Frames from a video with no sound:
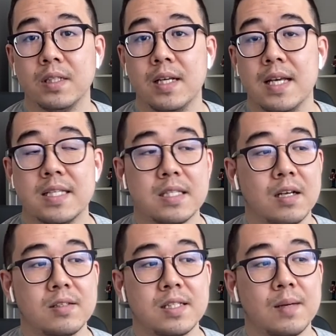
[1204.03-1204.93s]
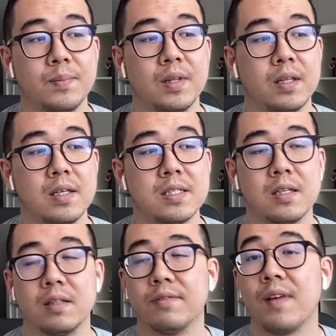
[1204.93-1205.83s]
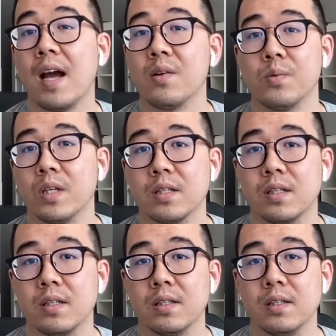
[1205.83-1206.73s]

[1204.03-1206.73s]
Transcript: It's not a fireworks